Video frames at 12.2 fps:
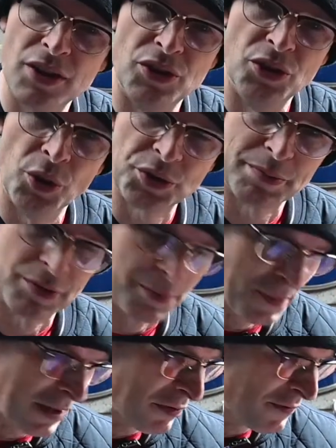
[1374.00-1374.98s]
not a
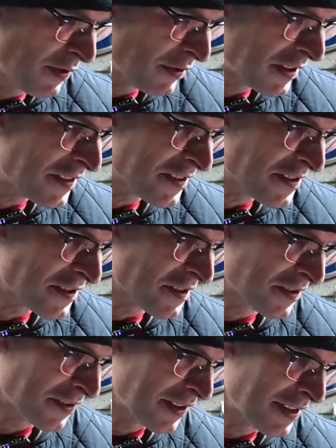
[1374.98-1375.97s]
problem. That was very easy to
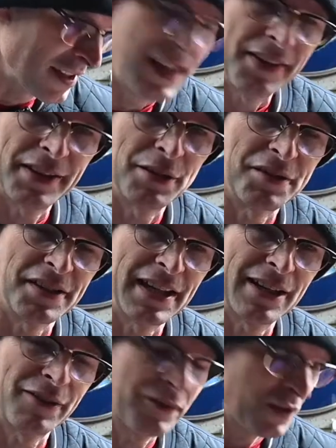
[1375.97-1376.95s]
decide. That was the
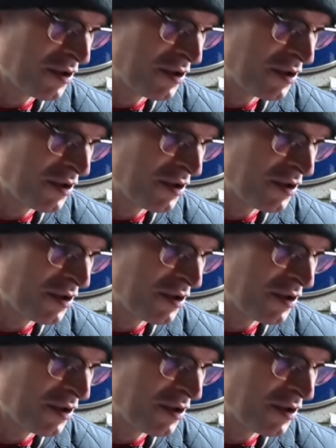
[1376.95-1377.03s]
Alfa